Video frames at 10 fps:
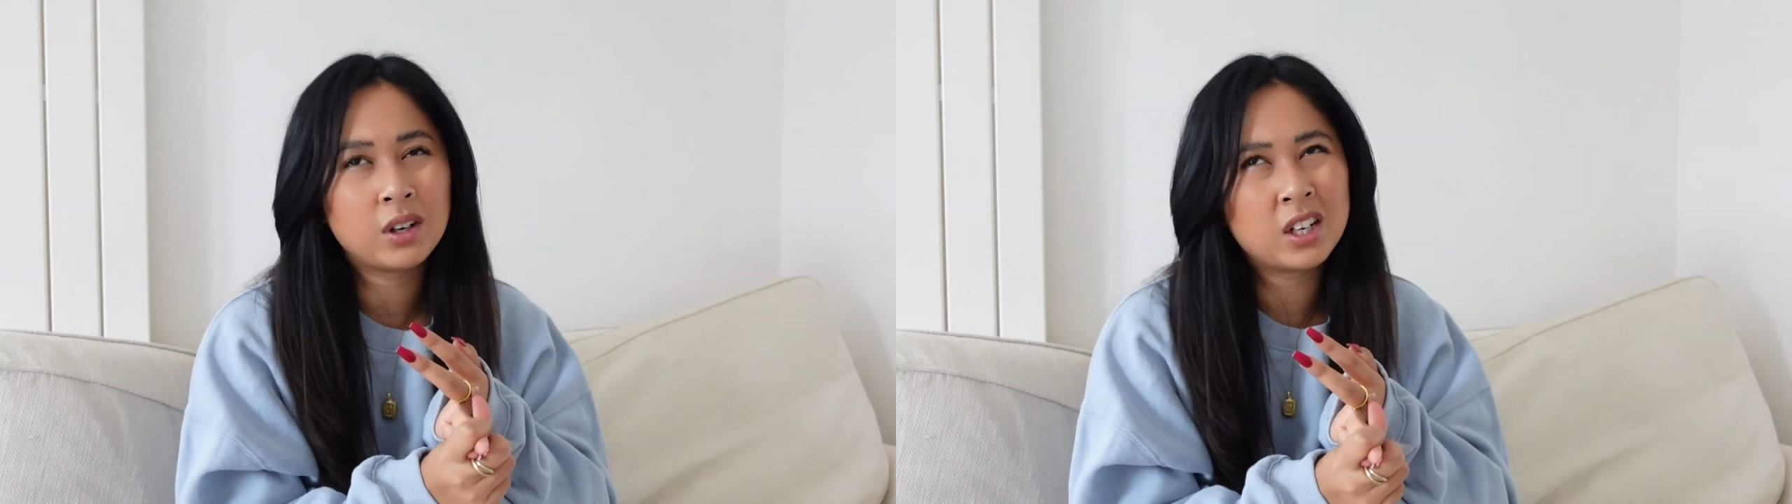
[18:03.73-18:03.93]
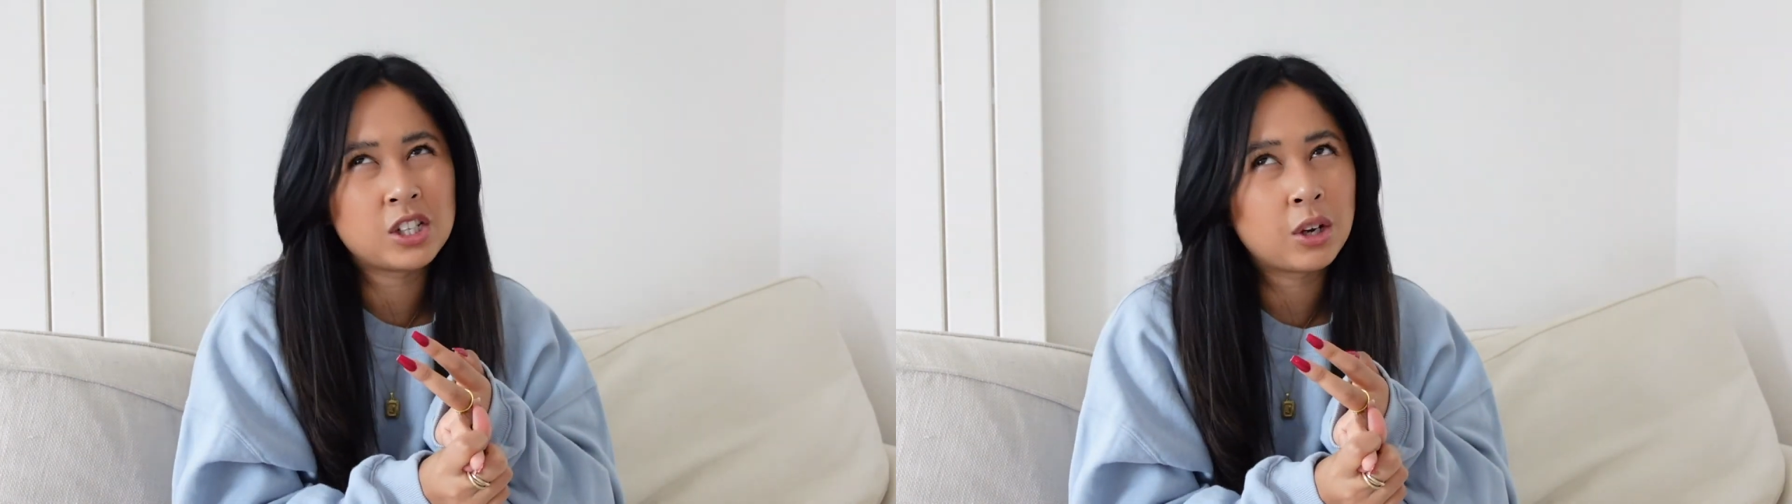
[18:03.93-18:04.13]

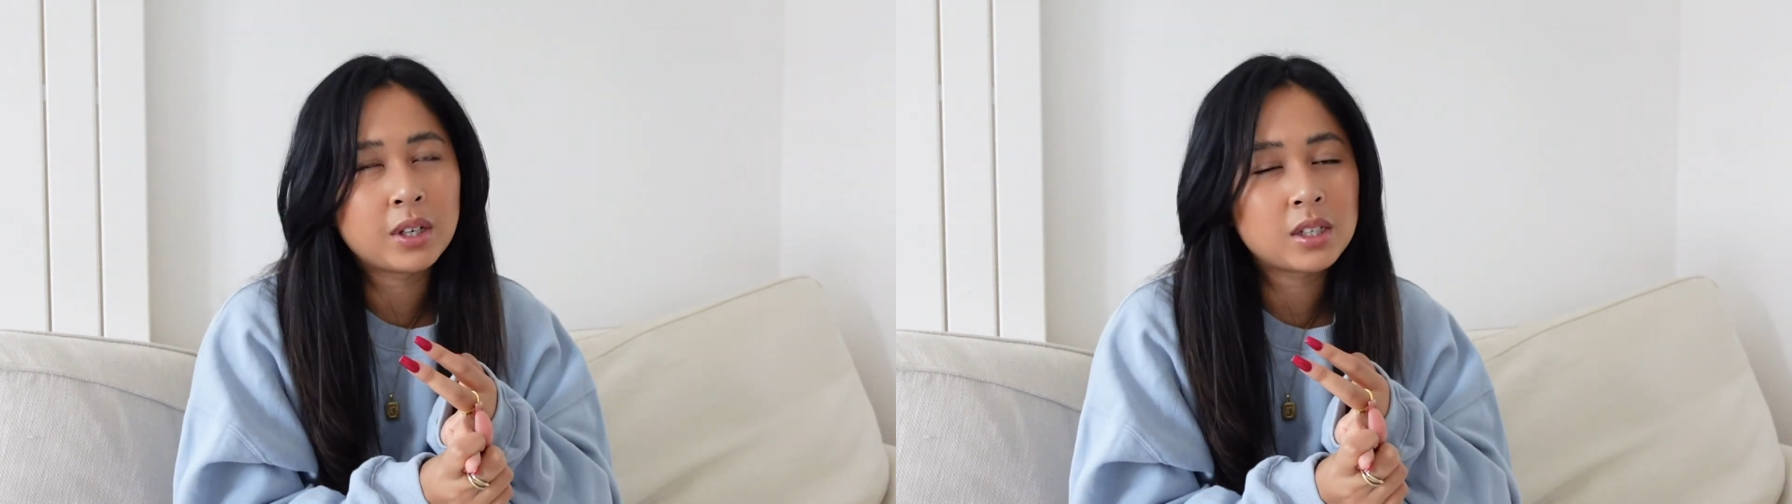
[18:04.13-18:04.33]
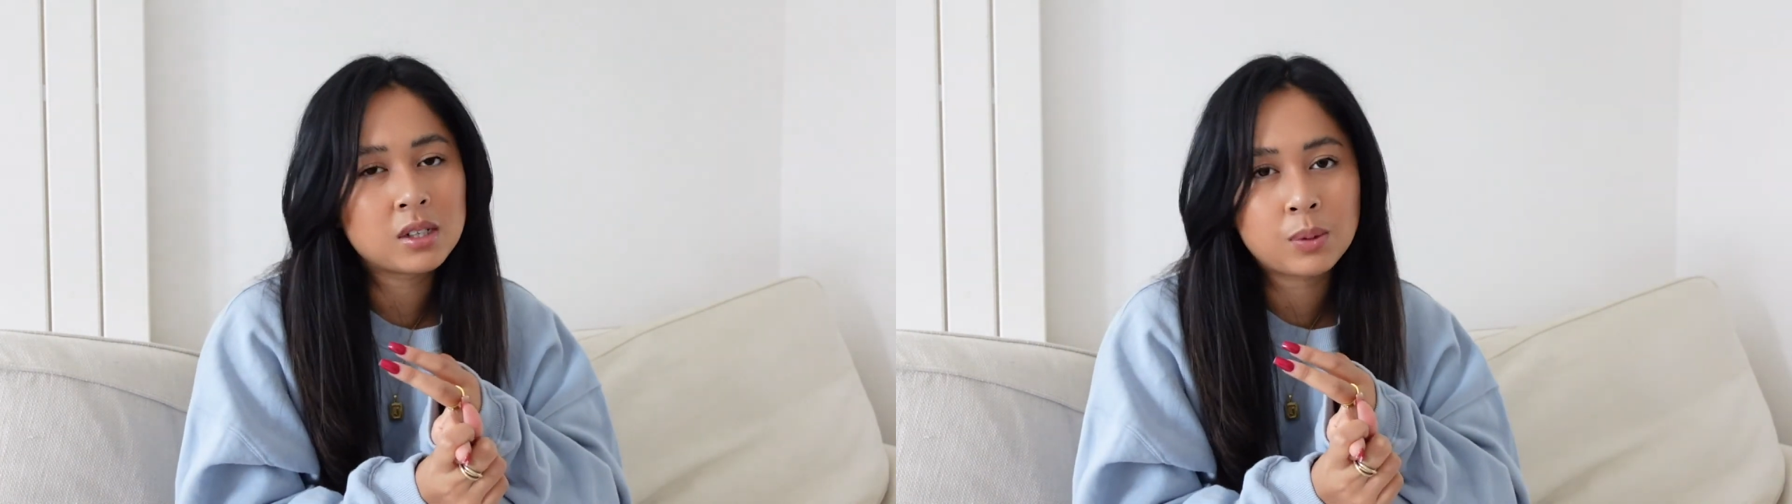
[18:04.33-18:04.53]
feel like you don't
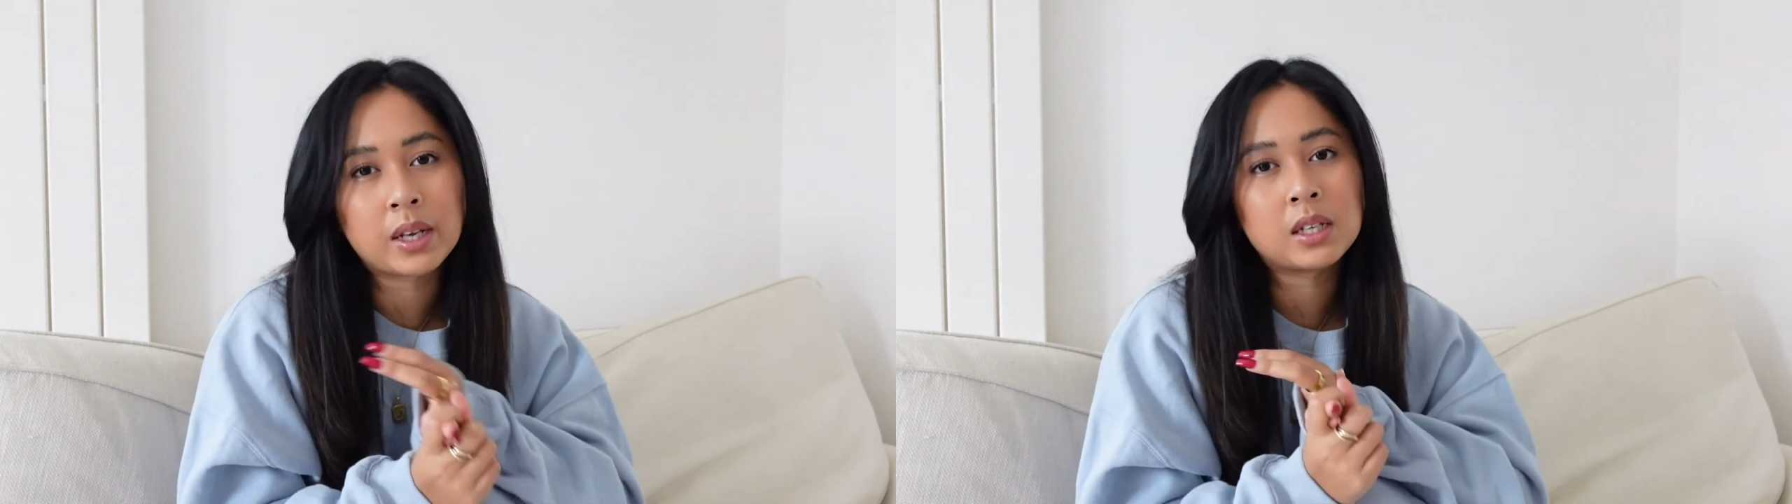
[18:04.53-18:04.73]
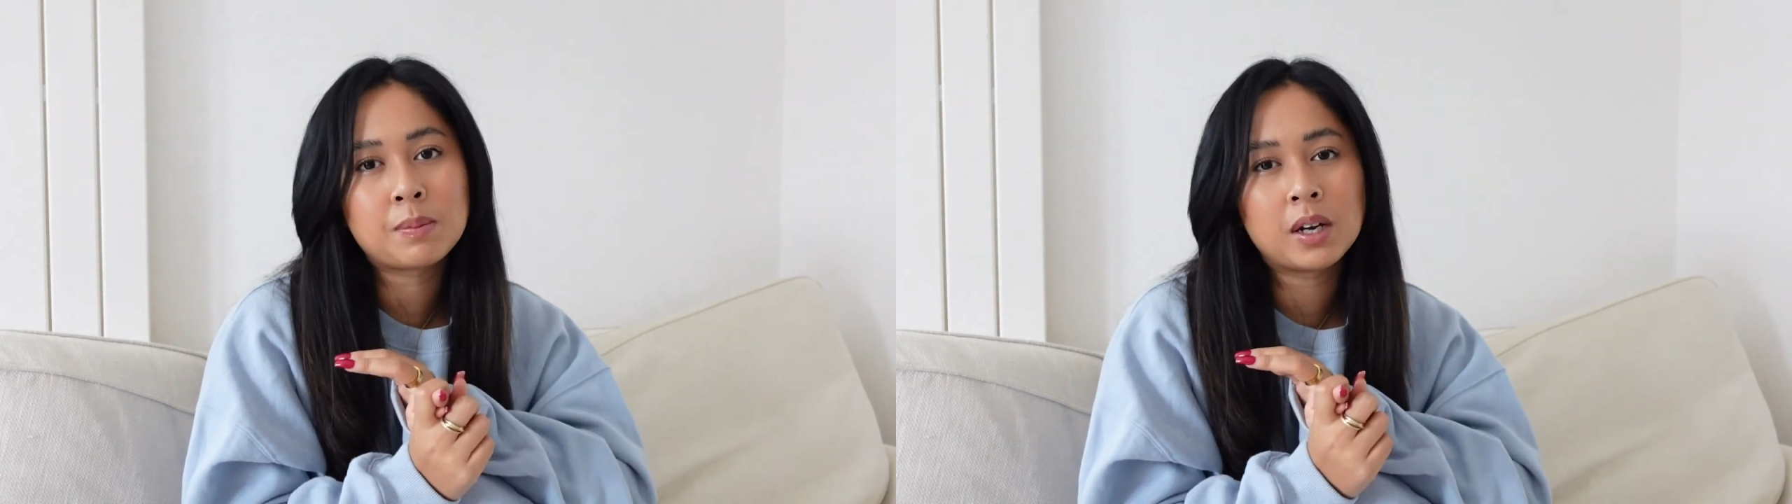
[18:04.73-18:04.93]
need to
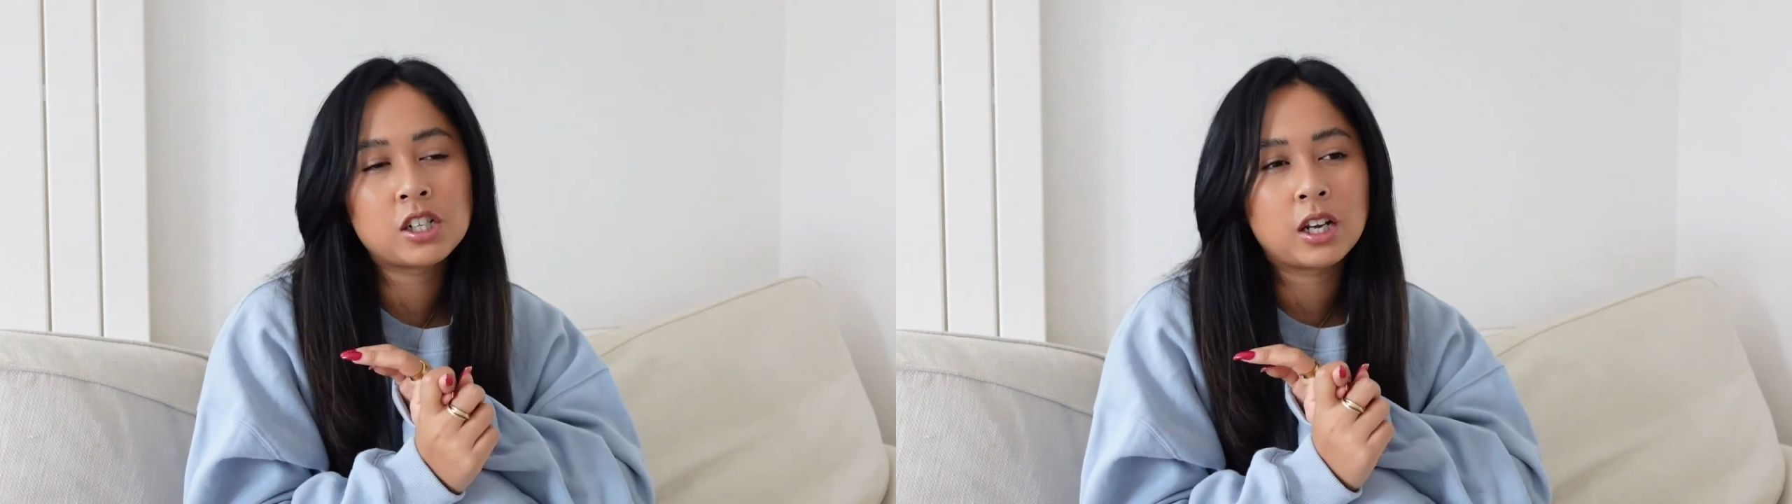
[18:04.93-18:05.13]
tweak as much,